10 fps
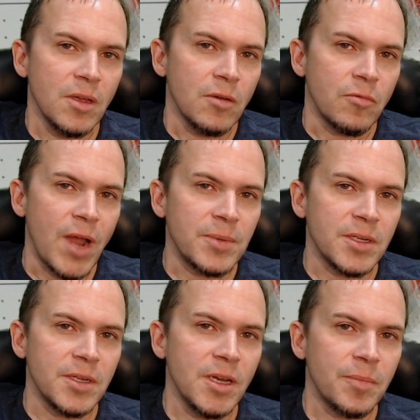Wraps it
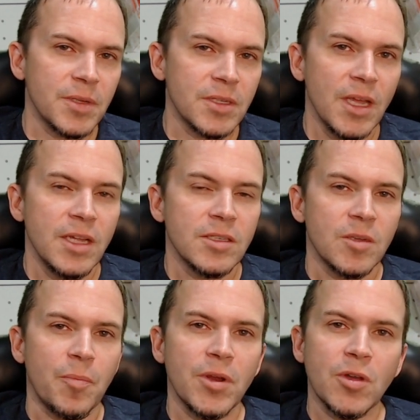up. It's a
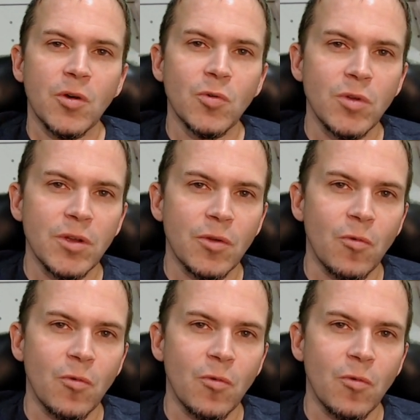pretty cool little